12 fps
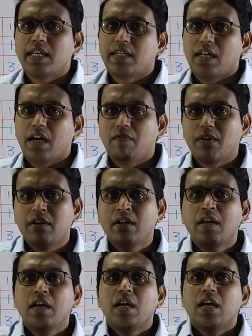then
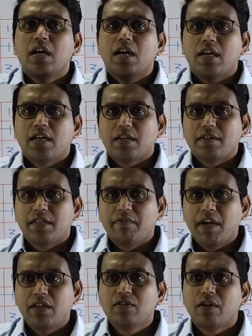the
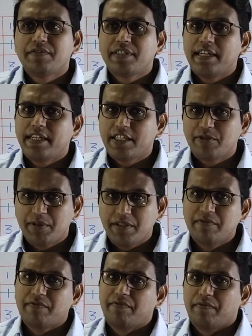value of z has
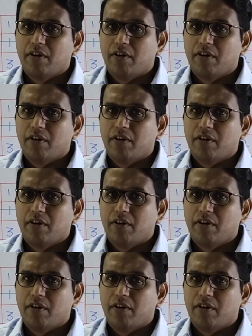been